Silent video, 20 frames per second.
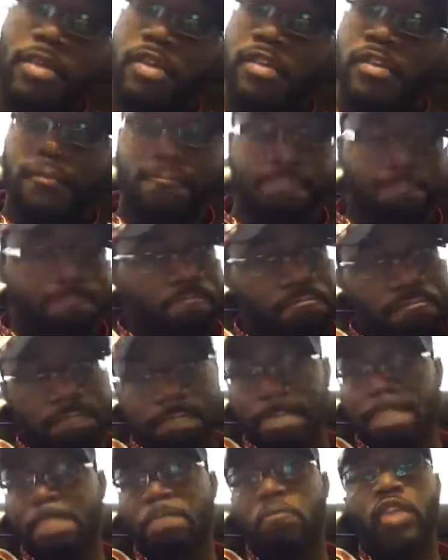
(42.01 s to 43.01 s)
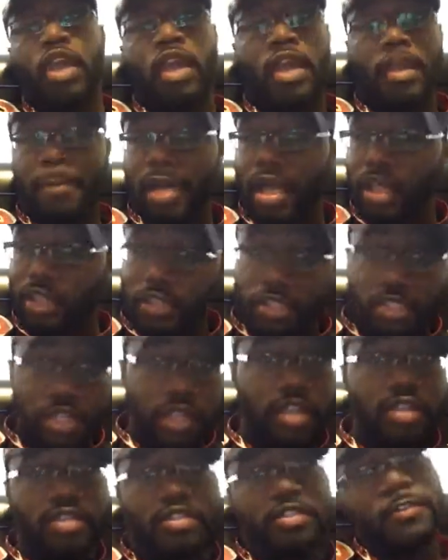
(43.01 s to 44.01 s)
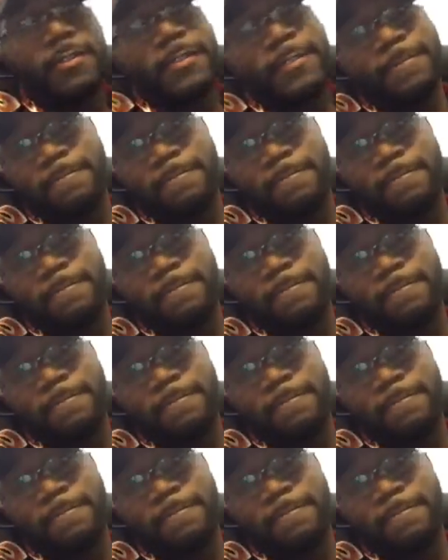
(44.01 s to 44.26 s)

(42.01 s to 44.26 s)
in, I apologize.